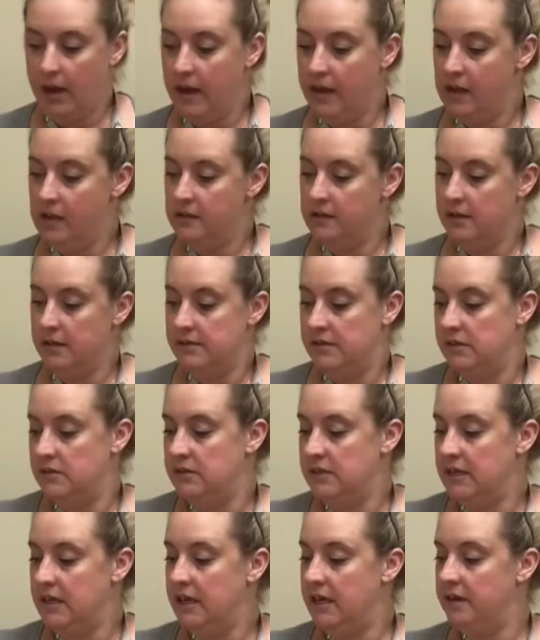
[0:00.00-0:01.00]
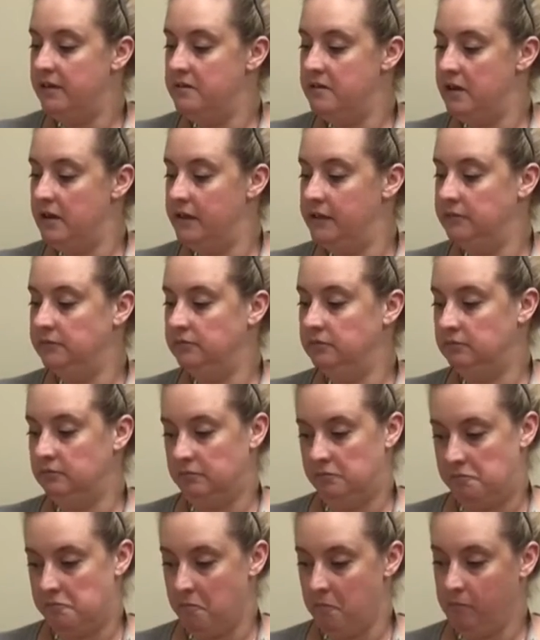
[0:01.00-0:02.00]
And as you see,
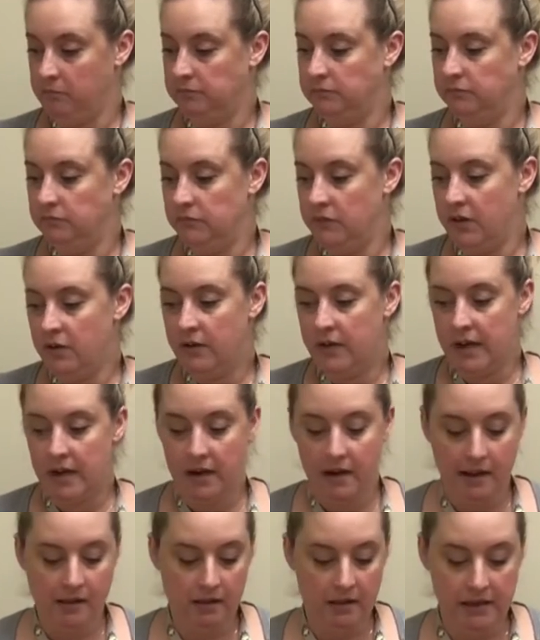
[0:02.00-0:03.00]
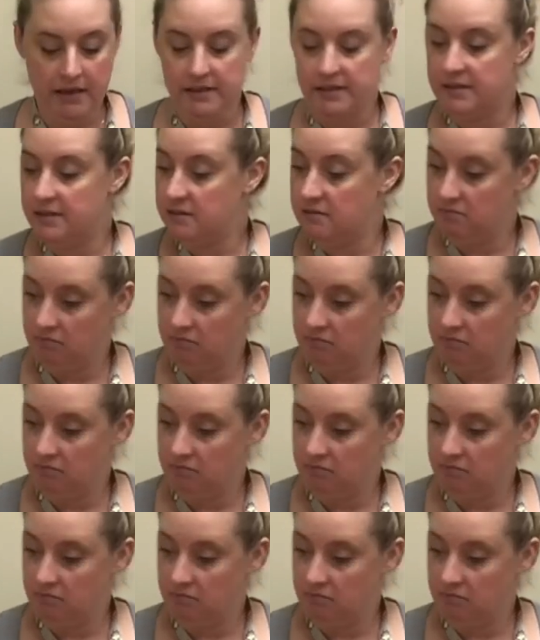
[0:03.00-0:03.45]
you'll get at least